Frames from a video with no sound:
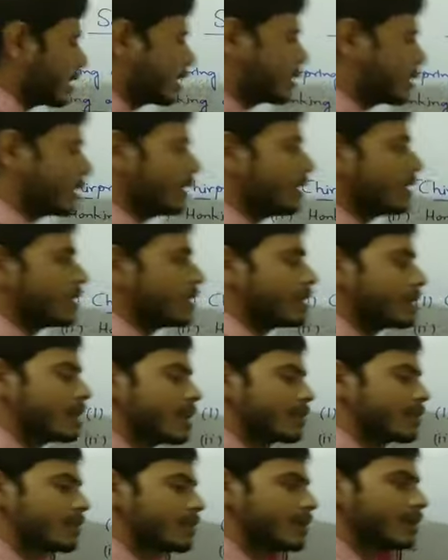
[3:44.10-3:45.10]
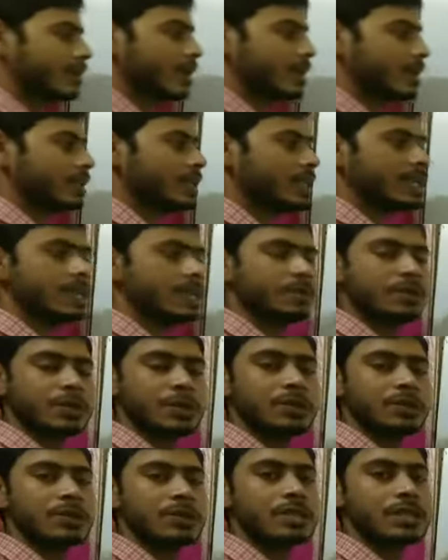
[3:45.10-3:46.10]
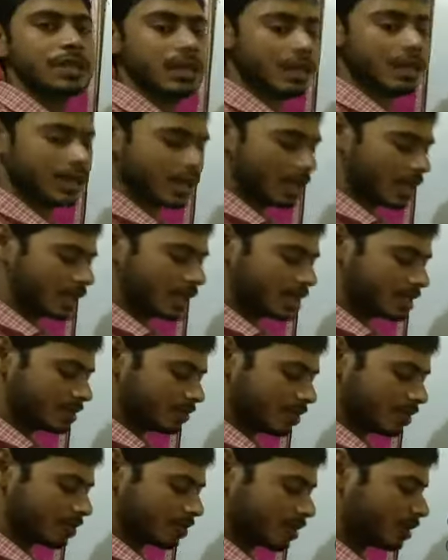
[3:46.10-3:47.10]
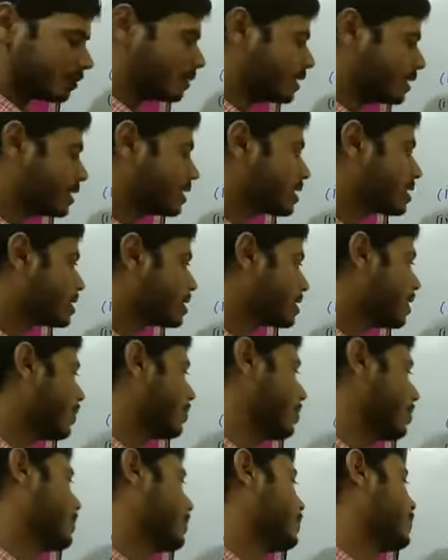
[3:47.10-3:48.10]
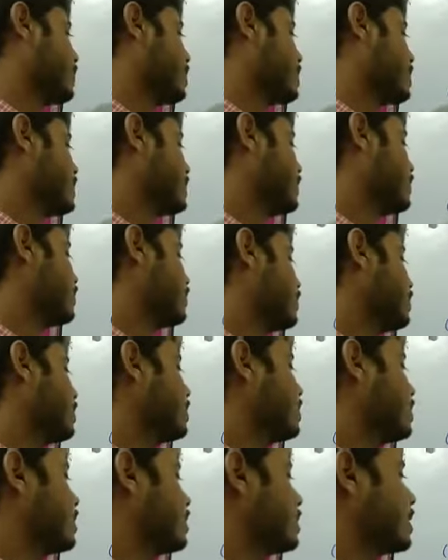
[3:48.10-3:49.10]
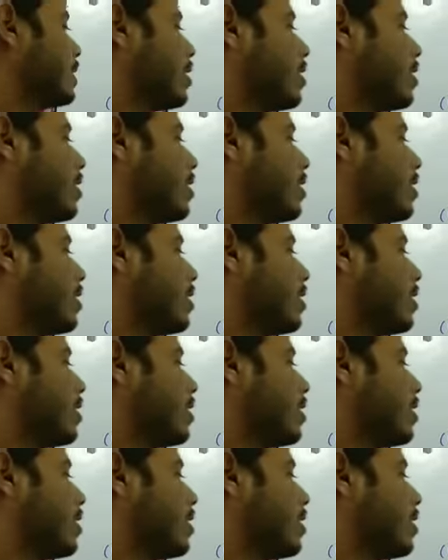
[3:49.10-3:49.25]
in the traffic, then it produces a large amount of this sound. So the